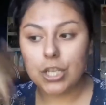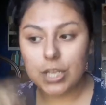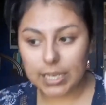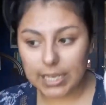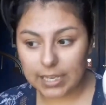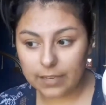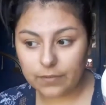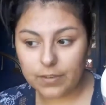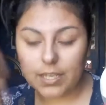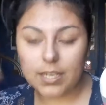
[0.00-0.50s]

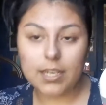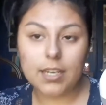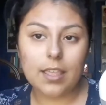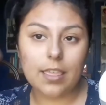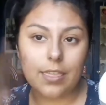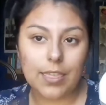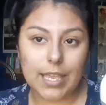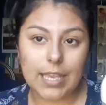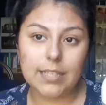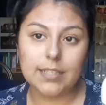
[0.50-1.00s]
evened
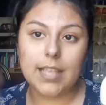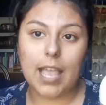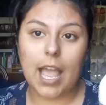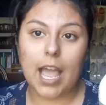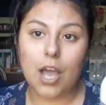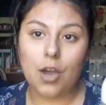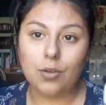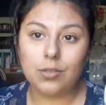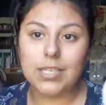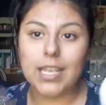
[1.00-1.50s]
things
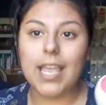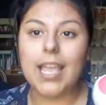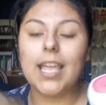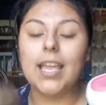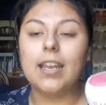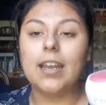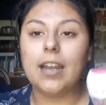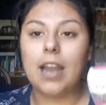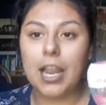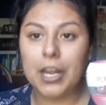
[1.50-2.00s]
out,
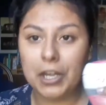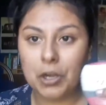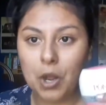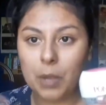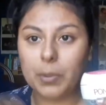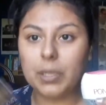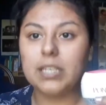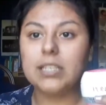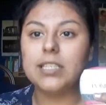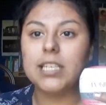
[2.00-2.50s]
and you know,
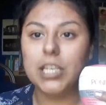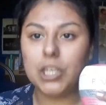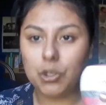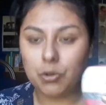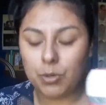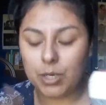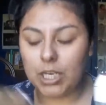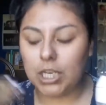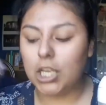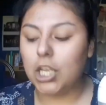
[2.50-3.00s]
I'm
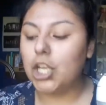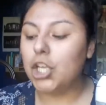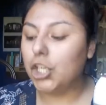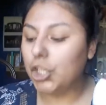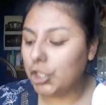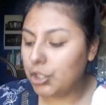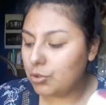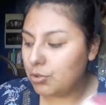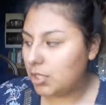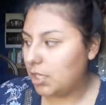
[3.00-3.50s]
continuing
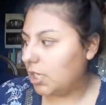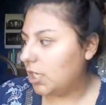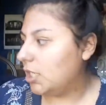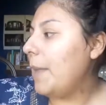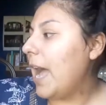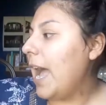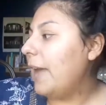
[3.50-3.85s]
using it.